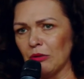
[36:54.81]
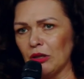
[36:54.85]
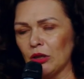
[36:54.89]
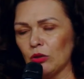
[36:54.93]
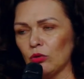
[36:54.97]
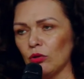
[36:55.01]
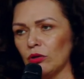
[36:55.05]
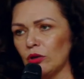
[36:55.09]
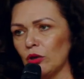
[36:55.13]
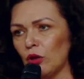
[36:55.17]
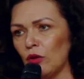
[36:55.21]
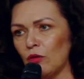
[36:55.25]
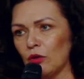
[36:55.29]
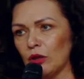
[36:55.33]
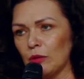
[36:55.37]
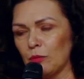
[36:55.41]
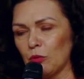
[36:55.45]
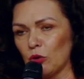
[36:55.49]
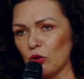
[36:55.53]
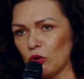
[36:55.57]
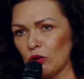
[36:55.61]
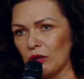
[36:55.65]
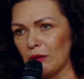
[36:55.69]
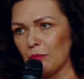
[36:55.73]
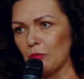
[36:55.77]
they offer
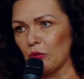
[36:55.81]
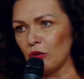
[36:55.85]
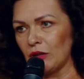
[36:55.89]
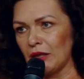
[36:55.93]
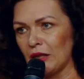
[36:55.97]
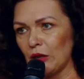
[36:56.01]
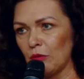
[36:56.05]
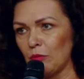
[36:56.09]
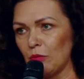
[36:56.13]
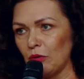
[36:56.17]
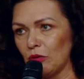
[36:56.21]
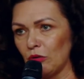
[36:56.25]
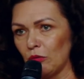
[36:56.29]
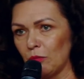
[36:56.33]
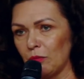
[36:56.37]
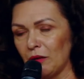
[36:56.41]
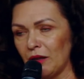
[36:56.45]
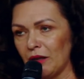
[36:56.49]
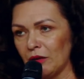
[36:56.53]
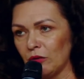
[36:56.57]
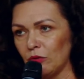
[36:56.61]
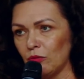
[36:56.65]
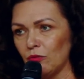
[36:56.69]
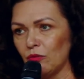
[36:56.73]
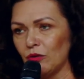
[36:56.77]
to do what they are
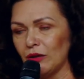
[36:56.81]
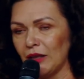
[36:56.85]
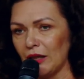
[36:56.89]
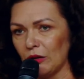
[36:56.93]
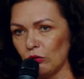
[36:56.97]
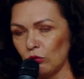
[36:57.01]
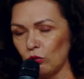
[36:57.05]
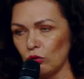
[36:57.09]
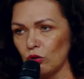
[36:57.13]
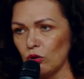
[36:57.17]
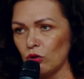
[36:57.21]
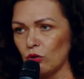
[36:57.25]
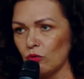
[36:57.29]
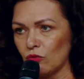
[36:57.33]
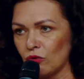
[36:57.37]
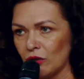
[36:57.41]
good at,